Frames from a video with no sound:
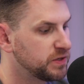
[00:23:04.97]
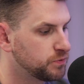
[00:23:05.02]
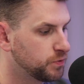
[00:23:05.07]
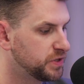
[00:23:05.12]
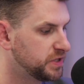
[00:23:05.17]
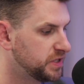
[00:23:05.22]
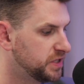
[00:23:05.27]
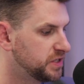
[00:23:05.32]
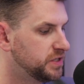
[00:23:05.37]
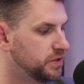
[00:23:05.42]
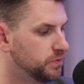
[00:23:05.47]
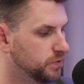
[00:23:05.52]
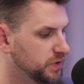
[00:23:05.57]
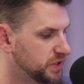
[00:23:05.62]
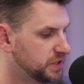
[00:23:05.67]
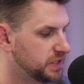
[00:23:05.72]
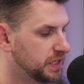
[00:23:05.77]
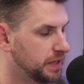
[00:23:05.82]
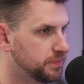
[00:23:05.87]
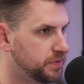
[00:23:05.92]
and that's where Disney really
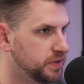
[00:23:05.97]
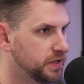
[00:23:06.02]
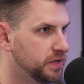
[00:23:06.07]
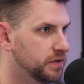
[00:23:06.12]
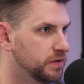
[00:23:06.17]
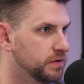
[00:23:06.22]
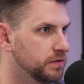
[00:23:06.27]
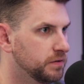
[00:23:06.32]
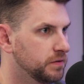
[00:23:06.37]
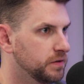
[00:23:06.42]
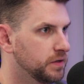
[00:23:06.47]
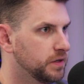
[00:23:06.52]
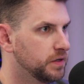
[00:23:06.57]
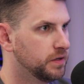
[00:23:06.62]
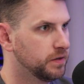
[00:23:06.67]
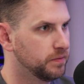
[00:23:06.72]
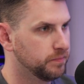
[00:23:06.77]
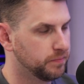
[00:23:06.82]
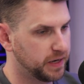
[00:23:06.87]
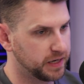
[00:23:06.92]
stepped in
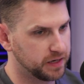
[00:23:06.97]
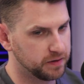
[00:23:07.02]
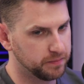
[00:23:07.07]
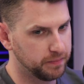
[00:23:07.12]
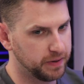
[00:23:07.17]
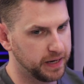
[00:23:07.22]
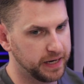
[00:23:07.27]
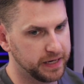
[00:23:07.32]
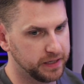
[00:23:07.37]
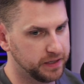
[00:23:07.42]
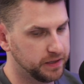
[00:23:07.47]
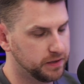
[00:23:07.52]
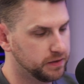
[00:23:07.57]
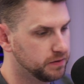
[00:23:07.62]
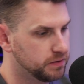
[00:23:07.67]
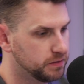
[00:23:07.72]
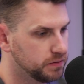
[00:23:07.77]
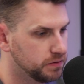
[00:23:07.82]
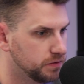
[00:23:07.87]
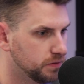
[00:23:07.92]
by
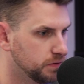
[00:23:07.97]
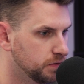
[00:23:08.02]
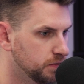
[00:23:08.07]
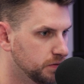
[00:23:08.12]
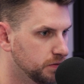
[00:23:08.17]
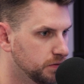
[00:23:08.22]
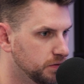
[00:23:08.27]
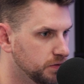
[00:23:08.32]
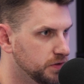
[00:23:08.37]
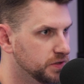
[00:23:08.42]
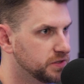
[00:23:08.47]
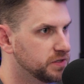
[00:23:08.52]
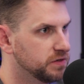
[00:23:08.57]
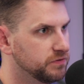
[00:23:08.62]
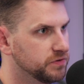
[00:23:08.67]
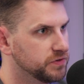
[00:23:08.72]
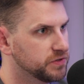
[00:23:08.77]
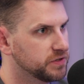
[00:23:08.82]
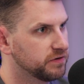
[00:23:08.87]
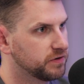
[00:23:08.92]
combining this
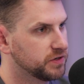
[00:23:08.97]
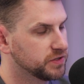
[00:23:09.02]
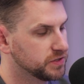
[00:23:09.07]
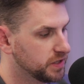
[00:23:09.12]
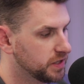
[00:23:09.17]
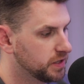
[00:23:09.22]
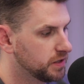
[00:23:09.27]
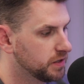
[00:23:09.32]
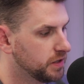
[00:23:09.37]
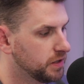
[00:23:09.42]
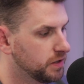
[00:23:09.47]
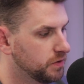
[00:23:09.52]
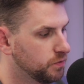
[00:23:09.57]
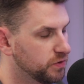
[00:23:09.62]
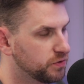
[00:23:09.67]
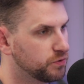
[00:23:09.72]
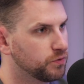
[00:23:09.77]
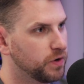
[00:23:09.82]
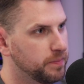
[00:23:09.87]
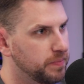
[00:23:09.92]
different stuff. Because like
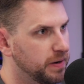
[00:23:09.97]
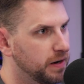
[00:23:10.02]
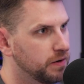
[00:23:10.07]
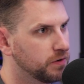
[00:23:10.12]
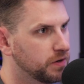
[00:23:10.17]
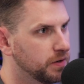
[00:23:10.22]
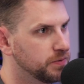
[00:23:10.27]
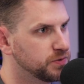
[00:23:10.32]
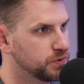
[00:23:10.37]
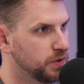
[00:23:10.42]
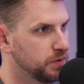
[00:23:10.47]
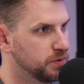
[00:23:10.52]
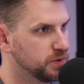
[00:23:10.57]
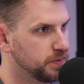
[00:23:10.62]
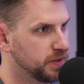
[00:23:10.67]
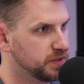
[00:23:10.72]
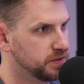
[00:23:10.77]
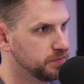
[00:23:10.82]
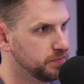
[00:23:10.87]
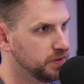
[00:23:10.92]
with great power comes great
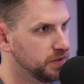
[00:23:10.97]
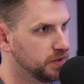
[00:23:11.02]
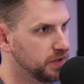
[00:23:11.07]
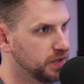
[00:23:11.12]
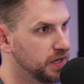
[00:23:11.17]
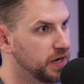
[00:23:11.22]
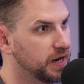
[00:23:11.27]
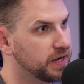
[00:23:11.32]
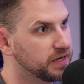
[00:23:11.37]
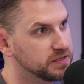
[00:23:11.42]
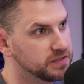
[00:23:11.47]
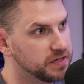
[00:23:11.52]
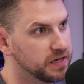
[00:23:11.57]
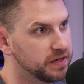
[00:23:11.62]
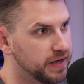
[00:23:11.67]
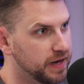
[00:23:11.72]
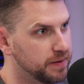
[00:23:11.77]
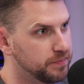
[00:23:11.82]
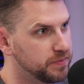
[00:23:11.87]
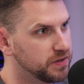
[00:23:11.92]
responsibility. And I can
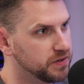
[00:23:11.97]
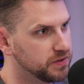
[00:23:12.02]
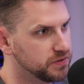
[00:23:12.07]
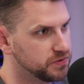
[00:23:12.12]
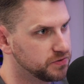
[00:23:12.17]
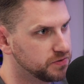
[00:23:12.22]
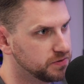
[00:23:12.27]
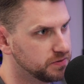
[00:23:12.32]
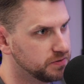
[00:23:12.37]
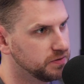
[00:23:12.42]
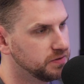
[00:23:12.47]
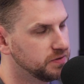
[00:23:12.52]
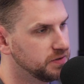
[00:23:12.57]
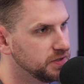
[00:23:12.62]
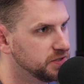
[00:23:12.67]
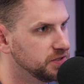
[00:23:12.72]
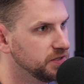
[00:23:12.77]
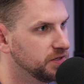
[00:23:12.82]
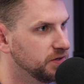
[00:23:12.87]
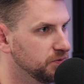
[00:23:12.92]
say that because
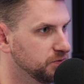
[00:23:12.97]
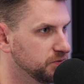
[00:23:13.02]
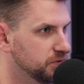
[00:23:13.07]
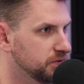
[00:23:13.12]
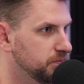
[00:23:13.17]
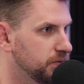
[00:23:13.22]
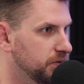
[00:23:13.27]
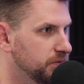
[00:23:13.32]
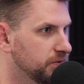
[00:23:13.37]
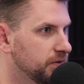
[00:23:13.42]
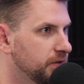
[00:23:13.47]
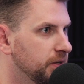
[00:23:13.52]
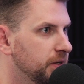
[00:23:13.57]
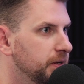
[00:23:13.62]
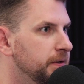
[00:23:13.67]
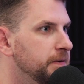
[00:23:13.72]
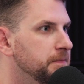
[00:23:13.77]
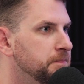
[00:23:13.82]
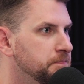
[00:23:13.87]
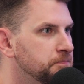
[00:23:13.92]
Disney owns both.
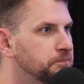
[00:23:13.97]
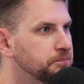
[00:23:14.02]
Yeah.